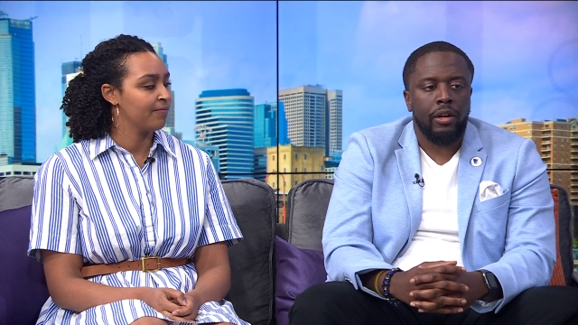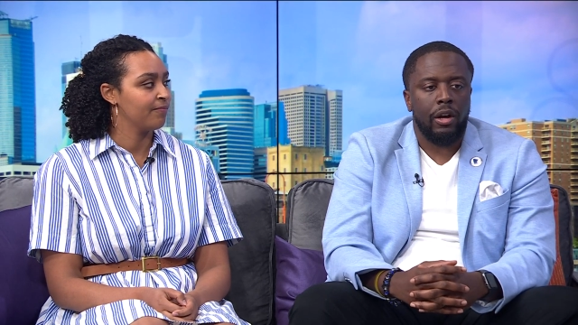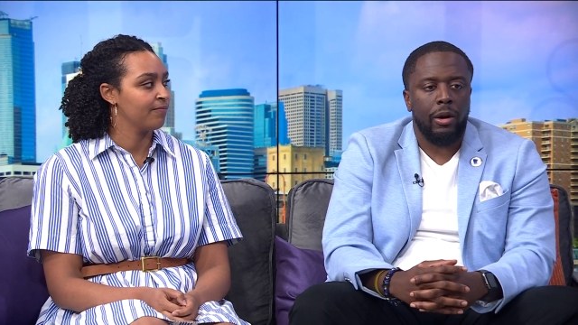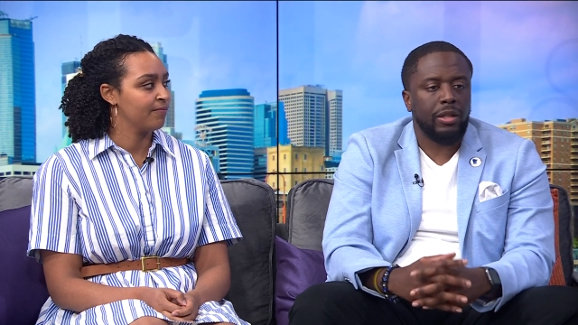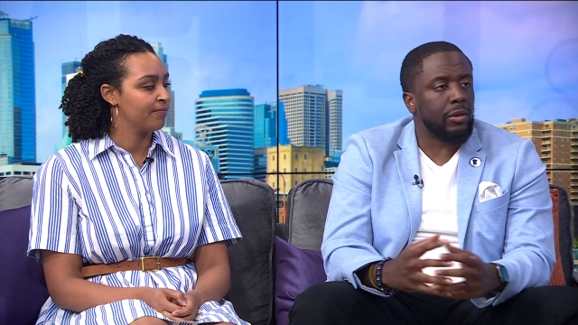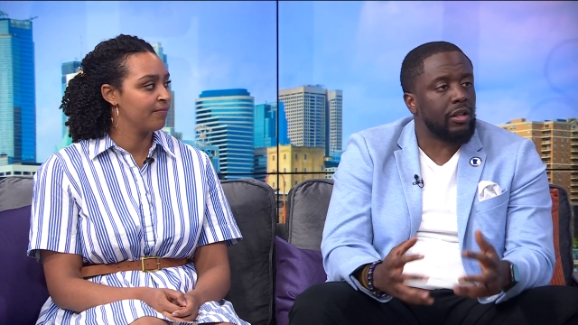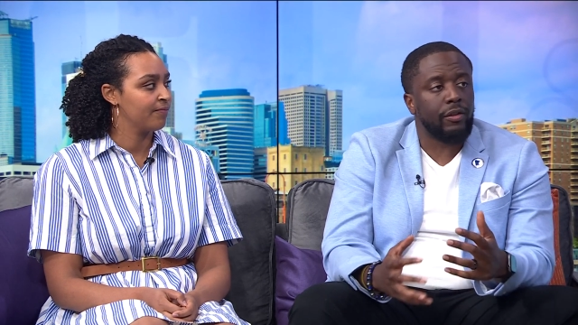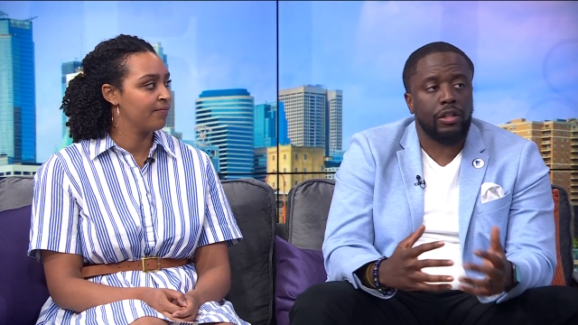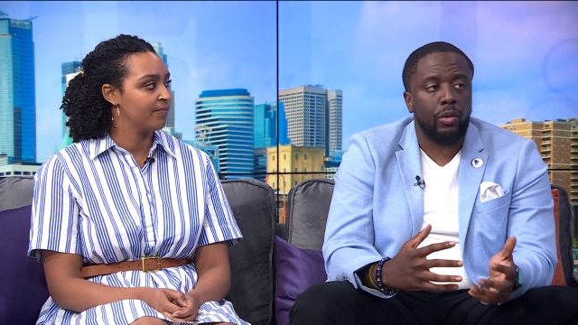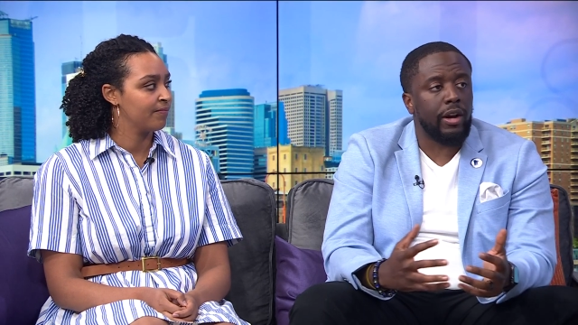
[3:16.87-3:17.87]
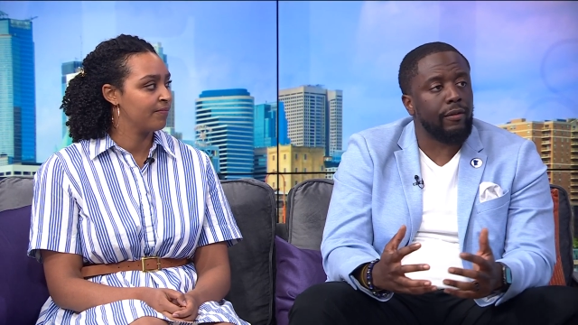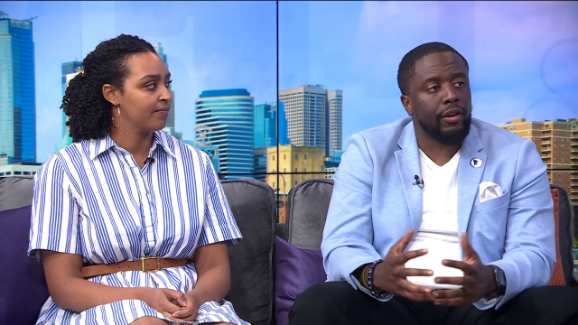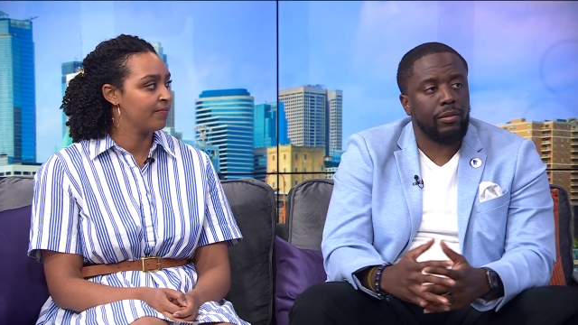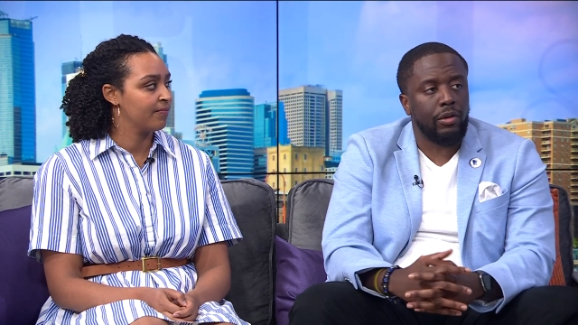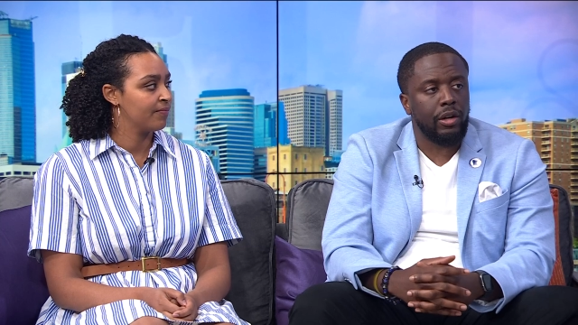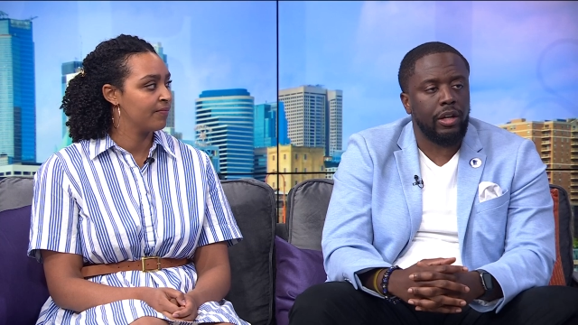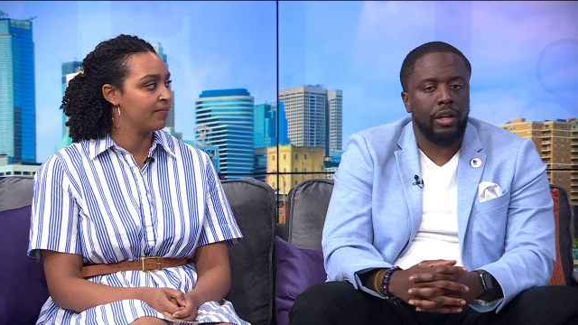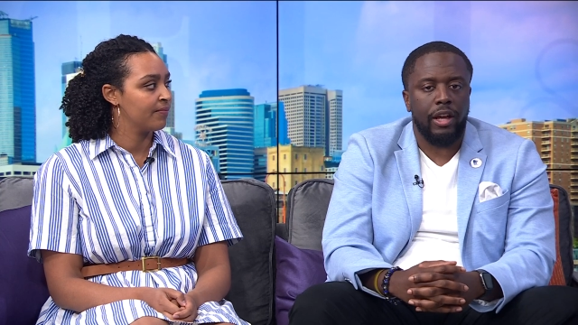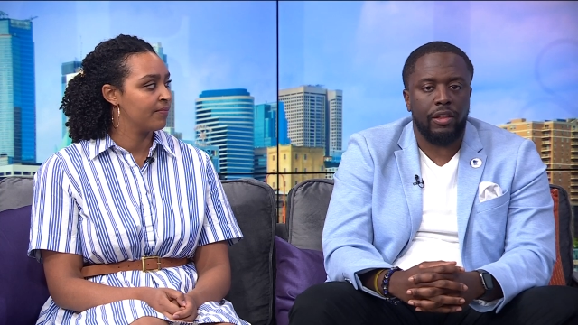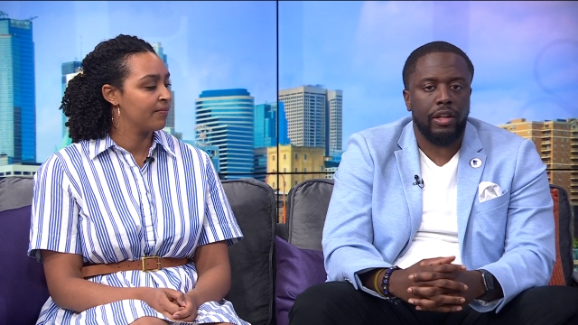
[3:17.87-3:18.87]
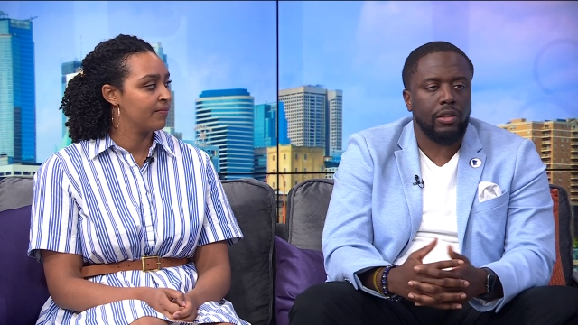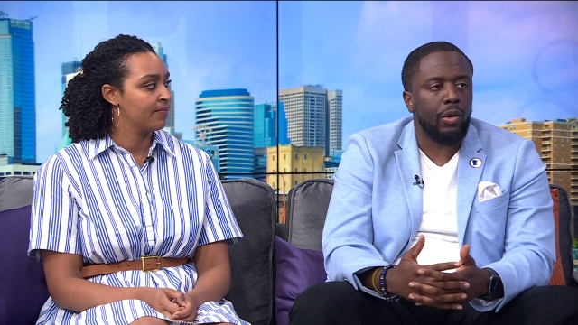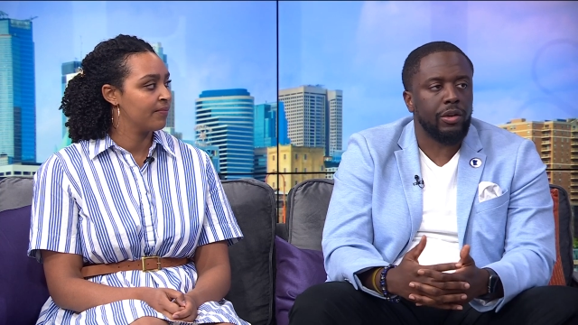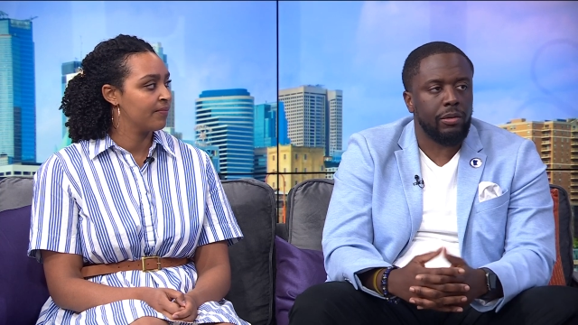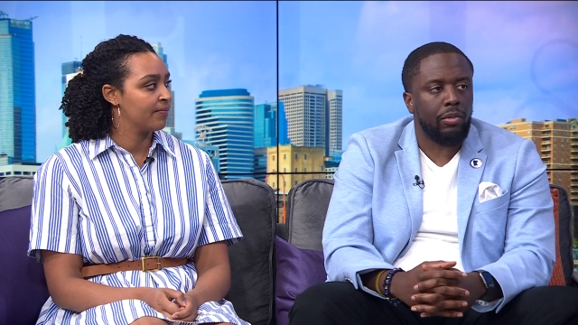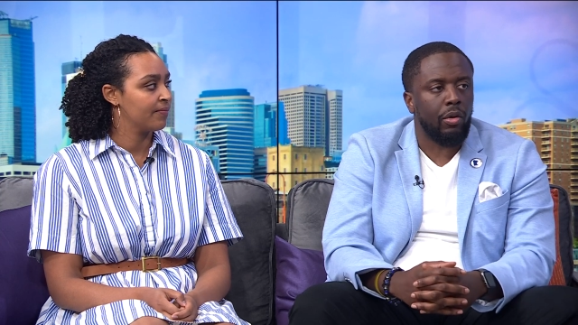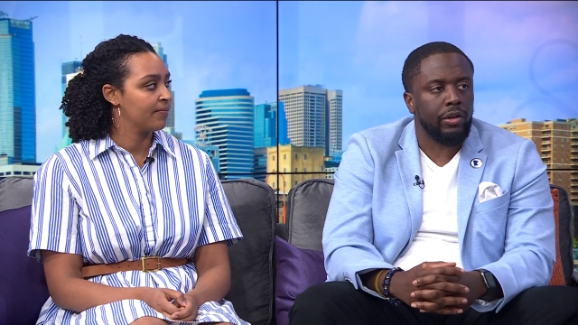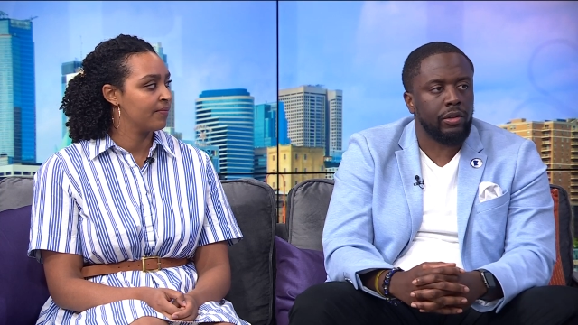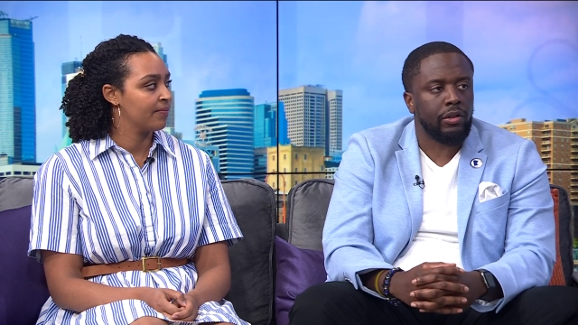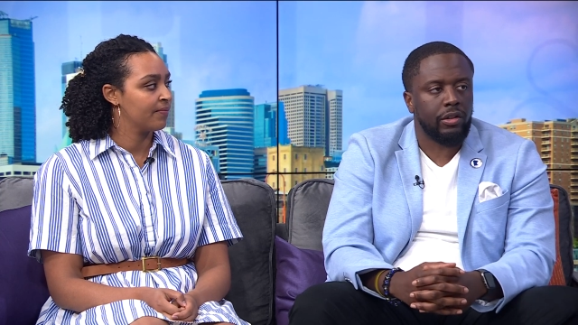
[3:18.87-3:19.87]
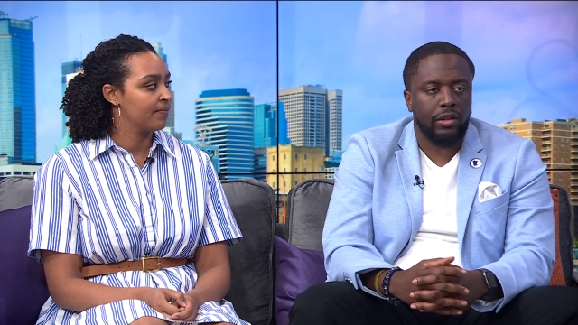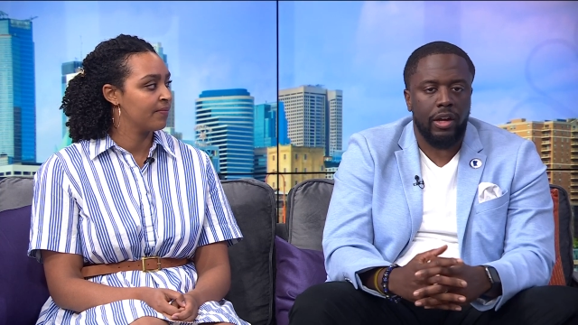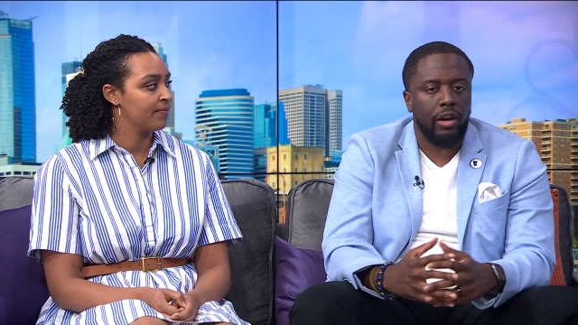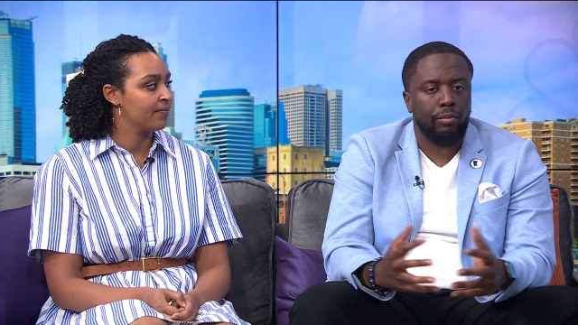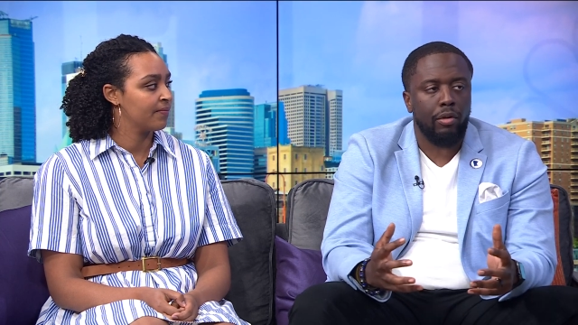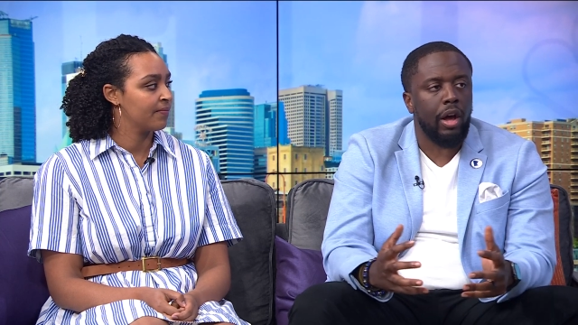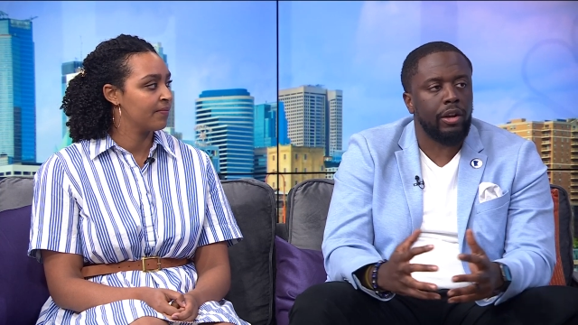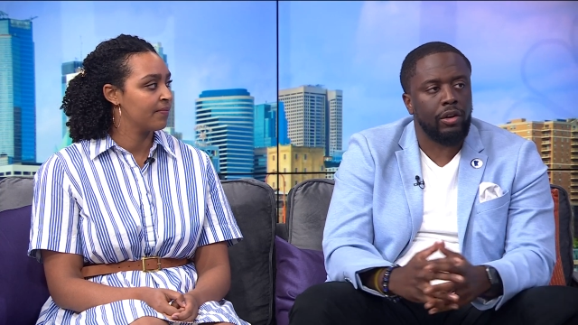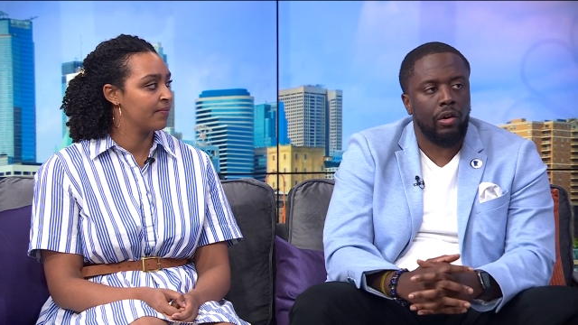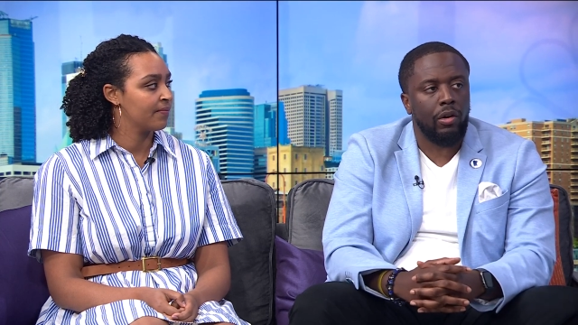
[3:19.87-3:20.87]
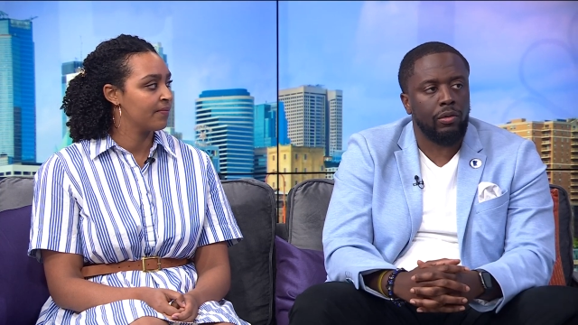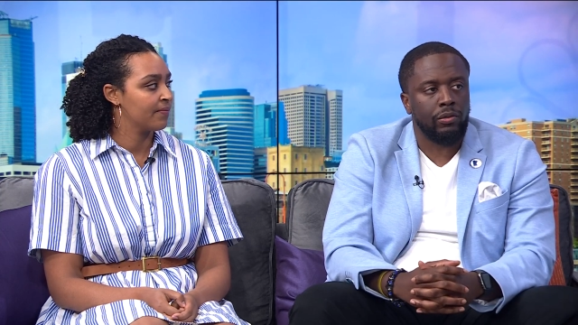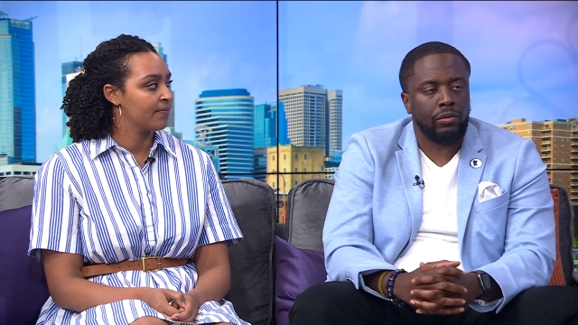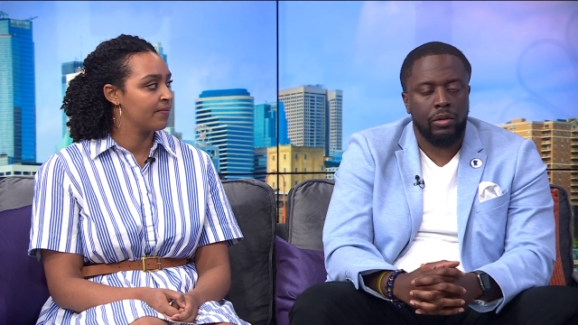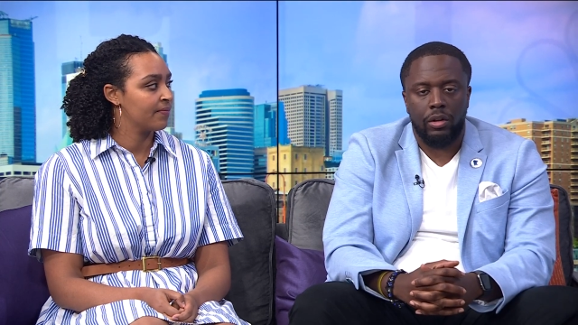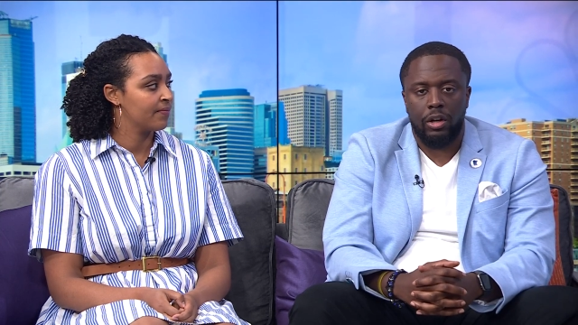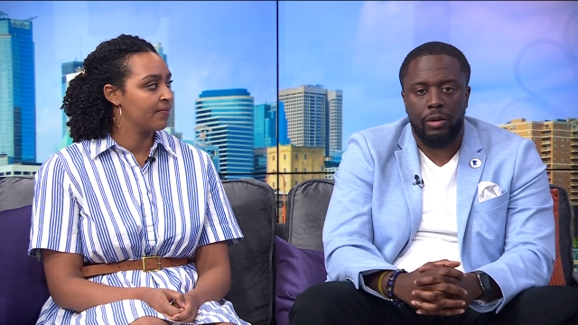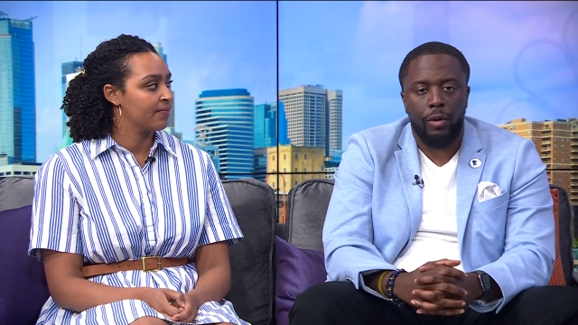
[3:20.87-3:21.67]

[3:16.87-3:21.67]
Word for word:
Speaker 1: uh, specific to whatever community i think is always important just to kind of broaden your own um,